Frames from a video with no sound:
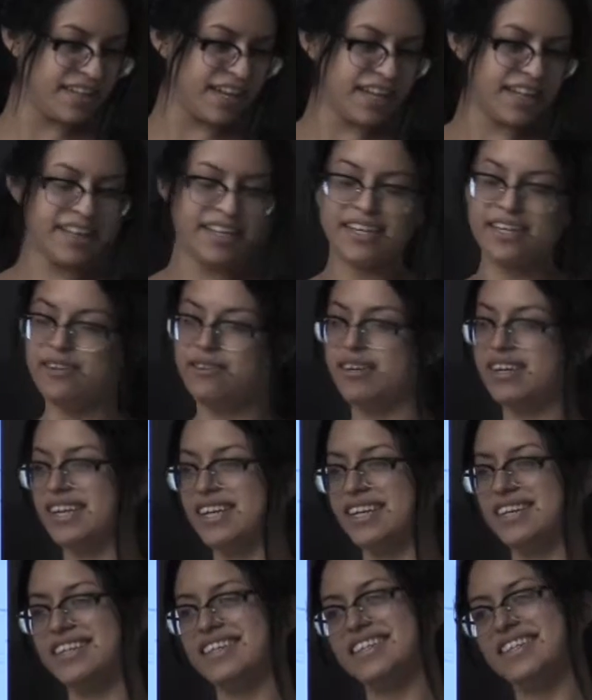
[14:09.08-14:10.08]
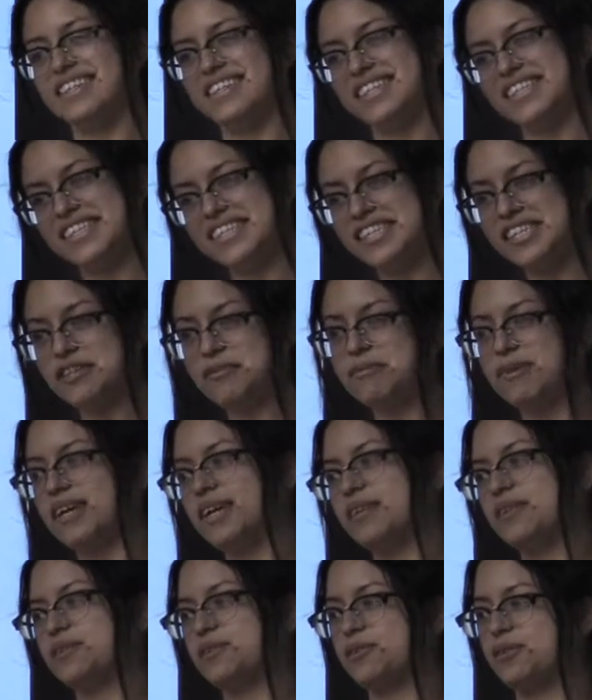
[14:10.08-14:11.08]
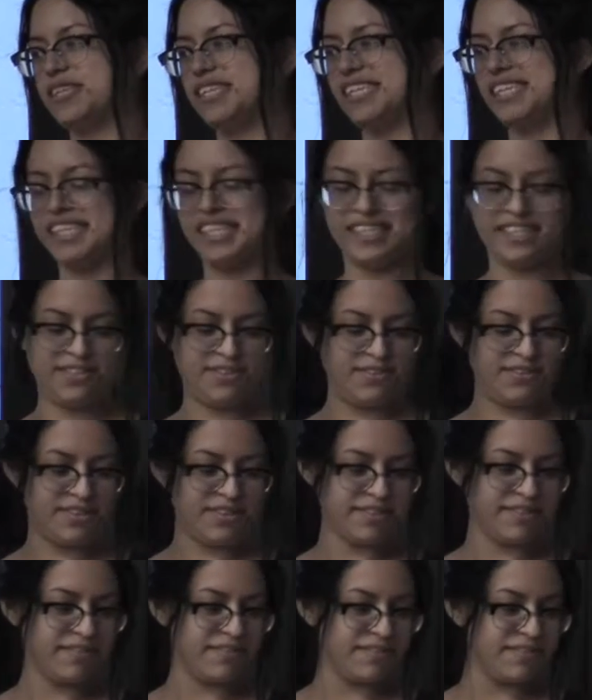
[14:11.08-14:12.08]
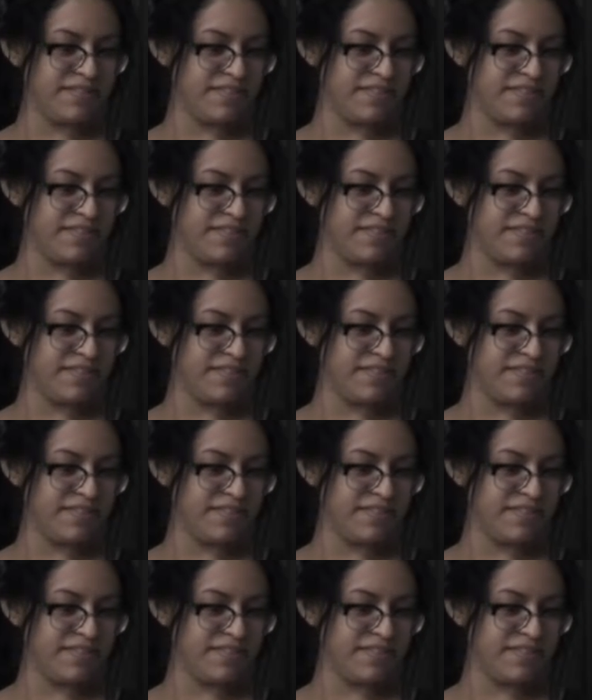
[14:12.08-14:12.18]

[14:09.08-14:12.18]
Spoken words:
And then you can see what other choices lead you to.